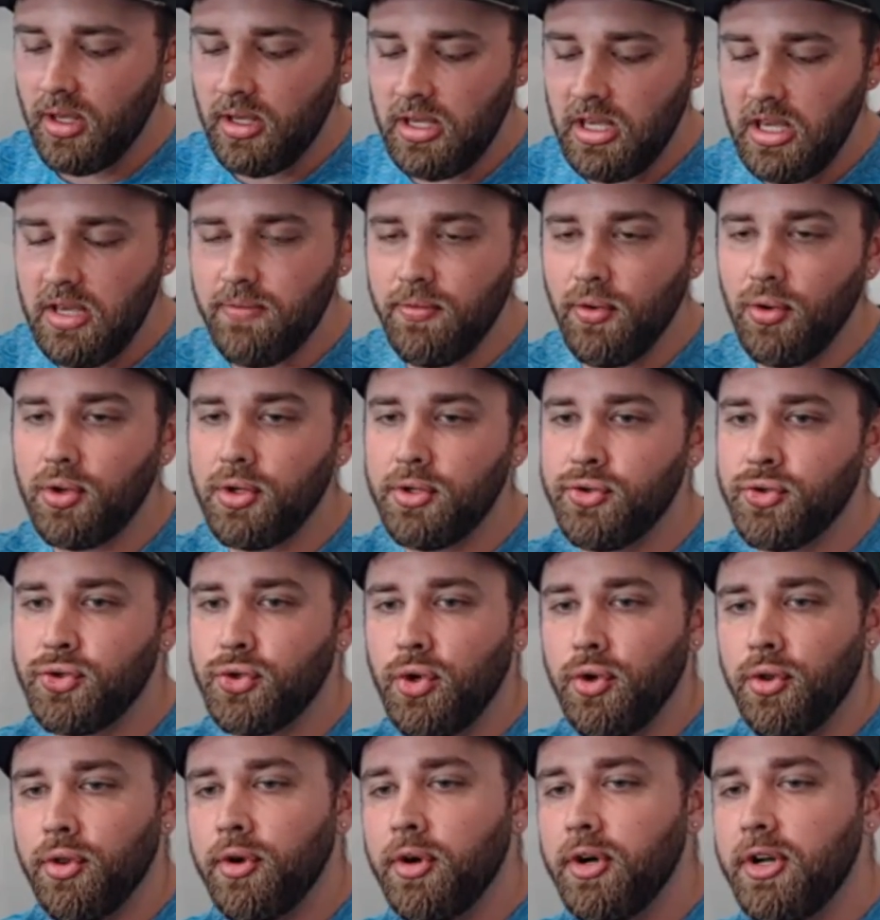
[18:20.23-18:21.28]
Evil
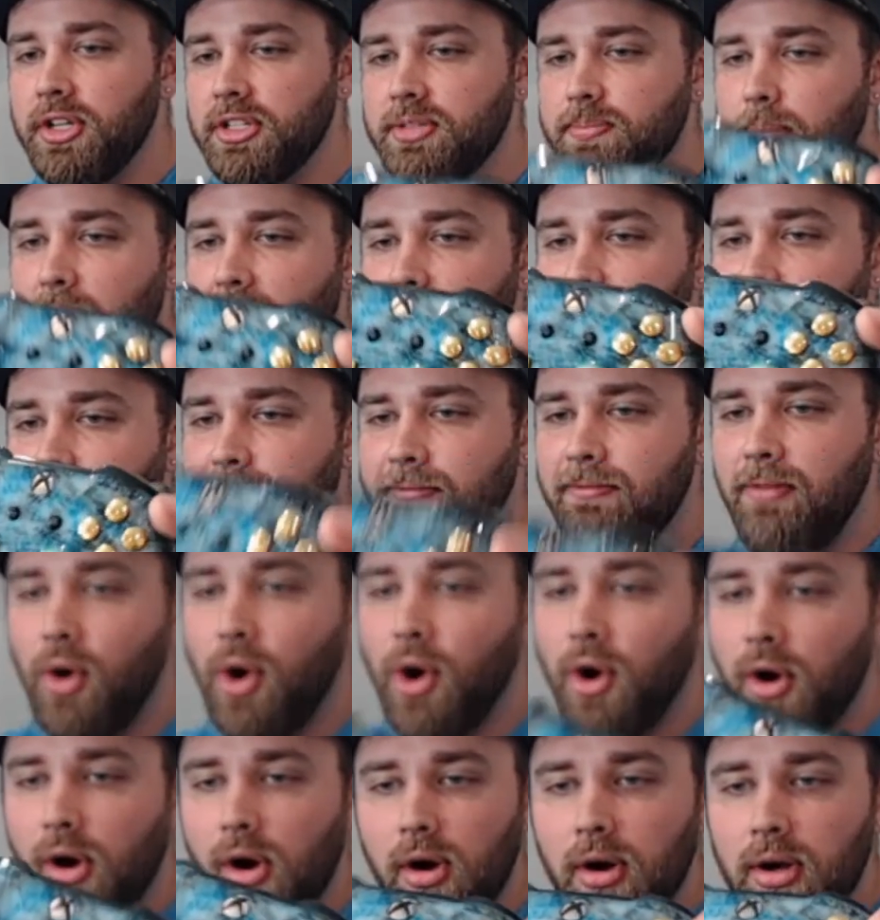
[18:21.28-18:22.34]
controller is by
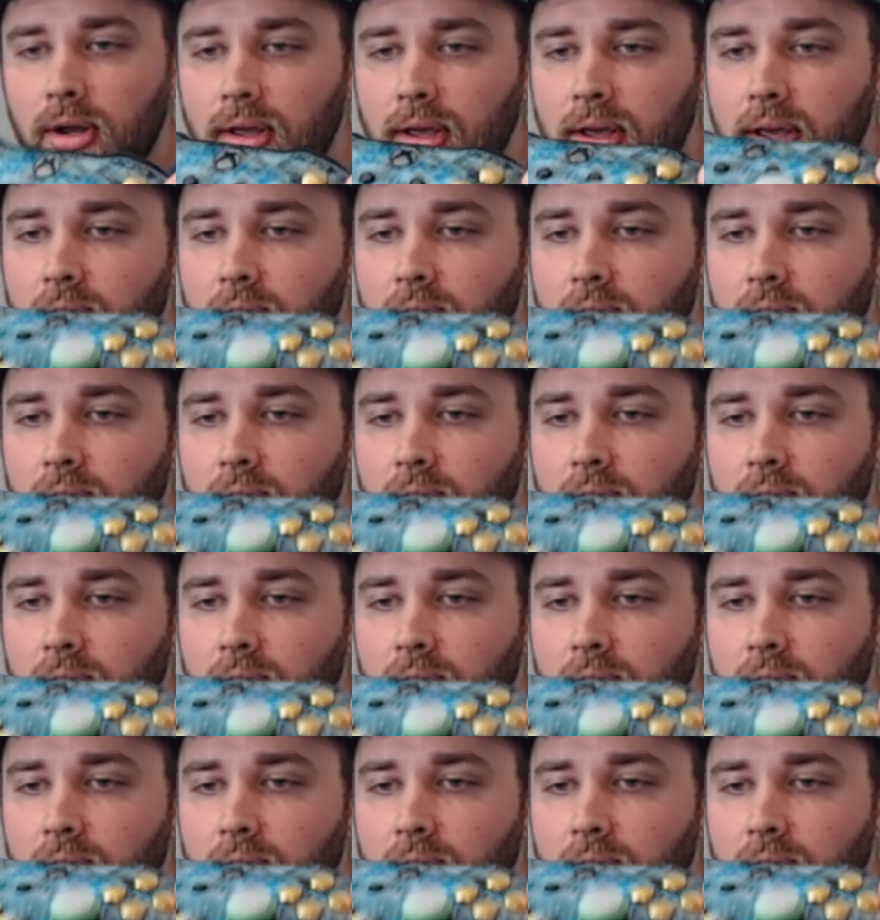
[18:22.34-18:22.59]
far